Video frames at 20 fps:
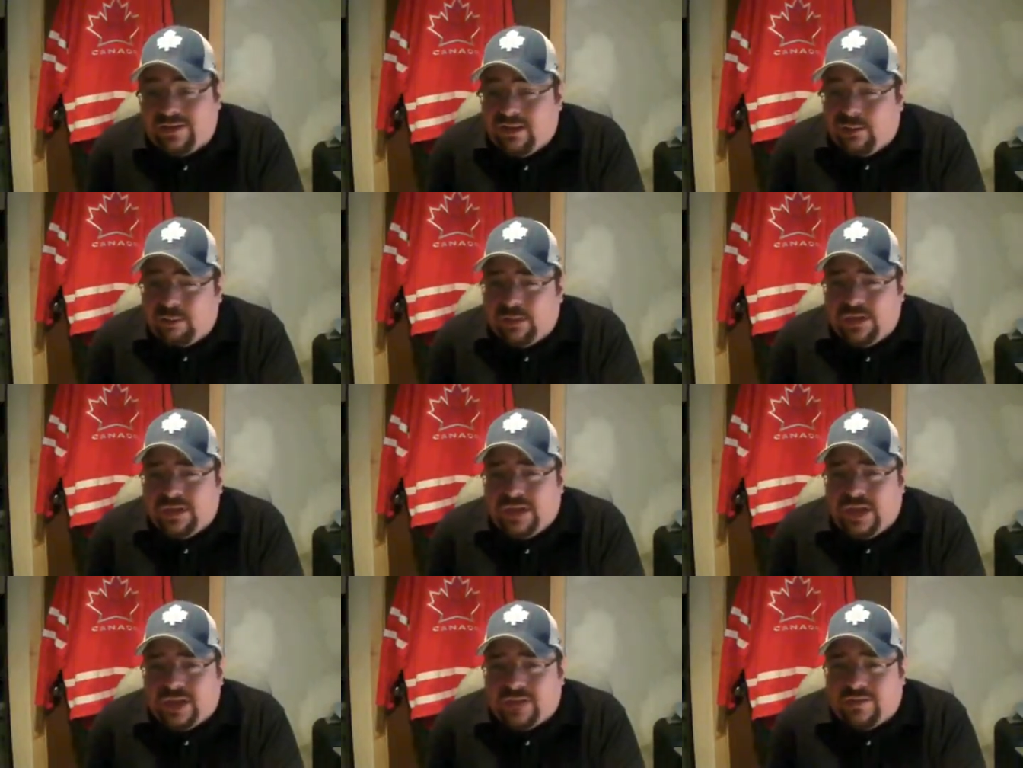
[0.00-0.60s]
I
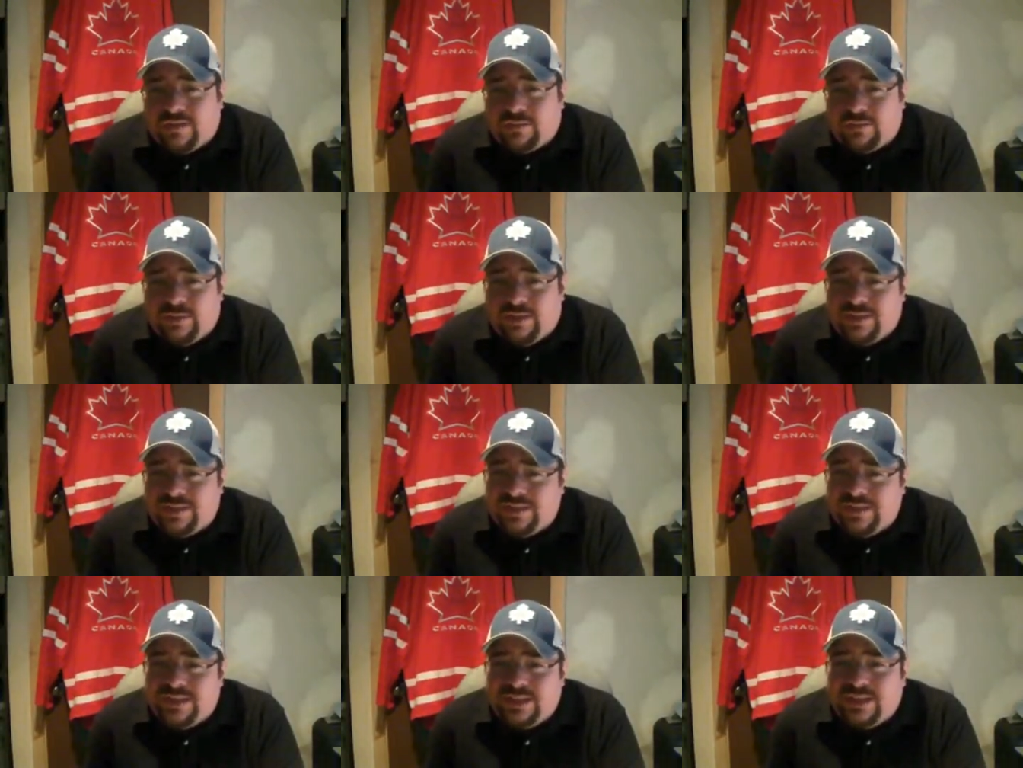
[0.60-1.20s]
double checked this
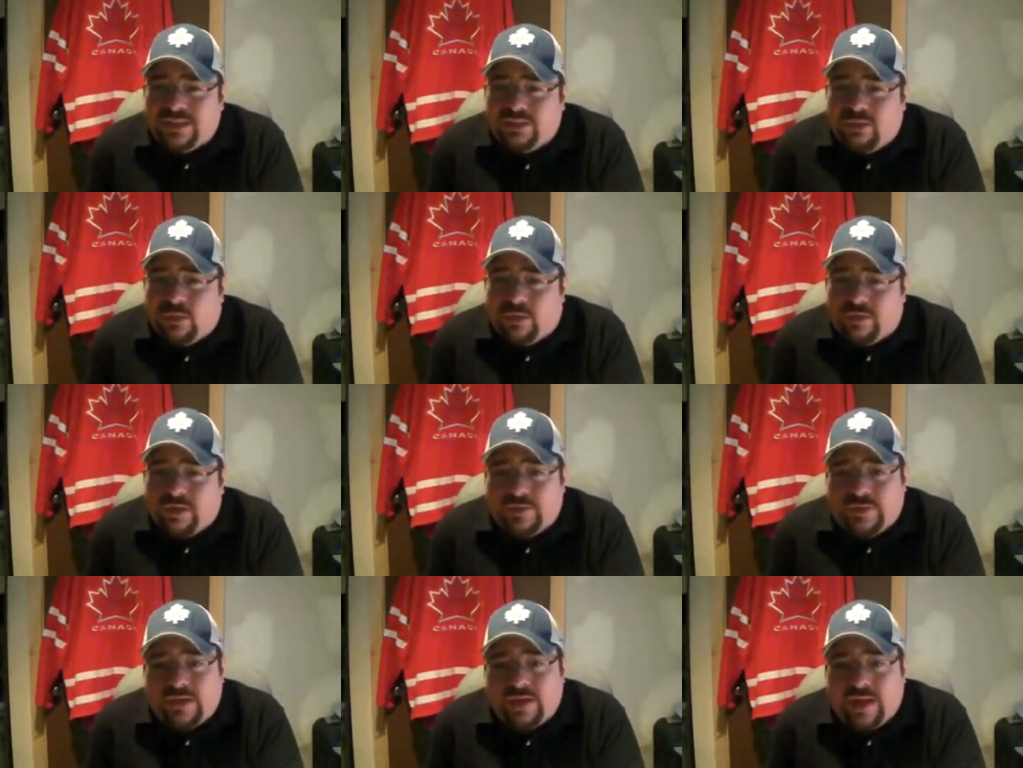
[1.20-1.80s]
because this is just
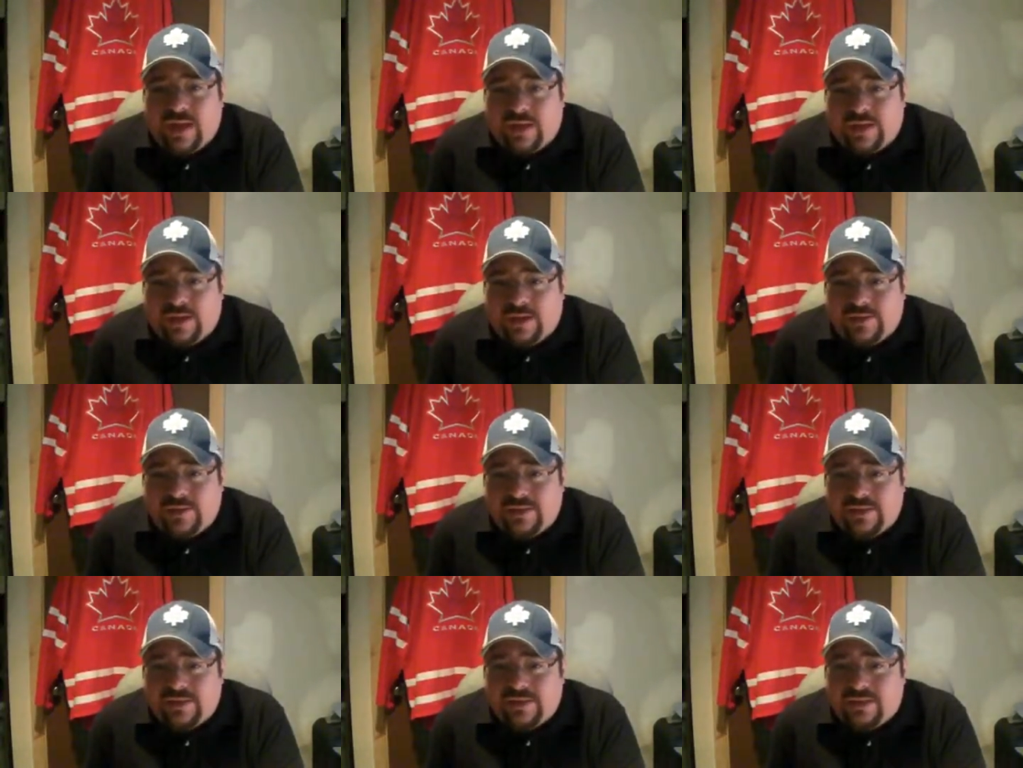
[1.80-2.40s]
going around the net,
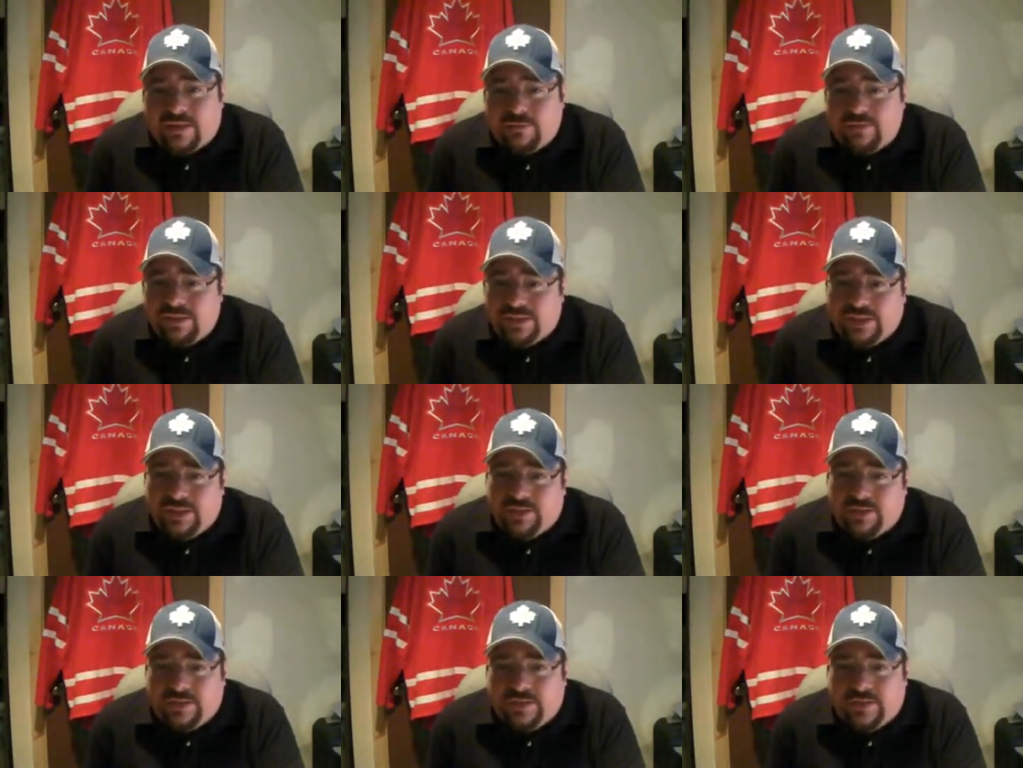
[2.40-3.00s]
and this is I'm
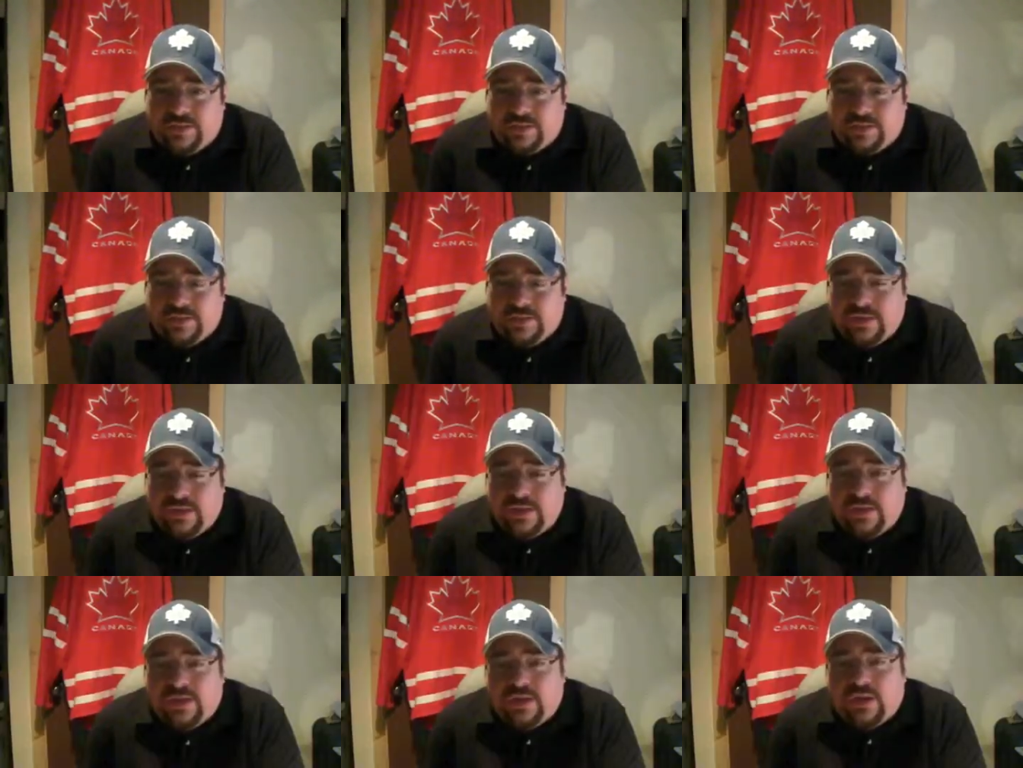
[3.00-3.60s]
just hearing
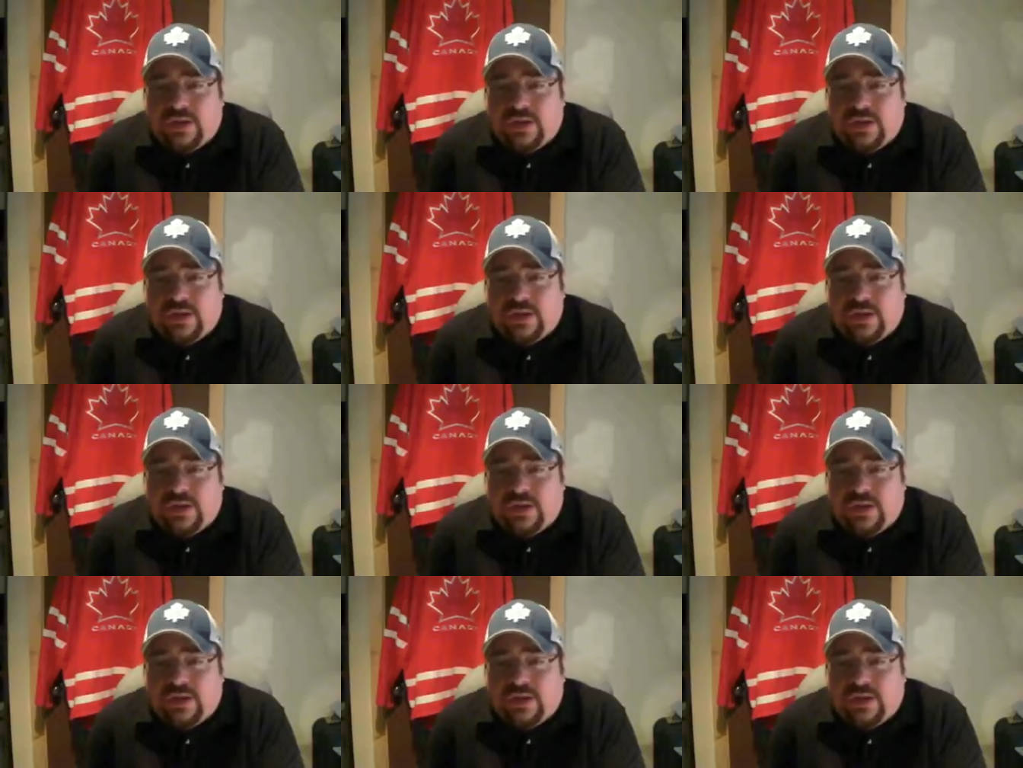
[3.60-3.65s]
this.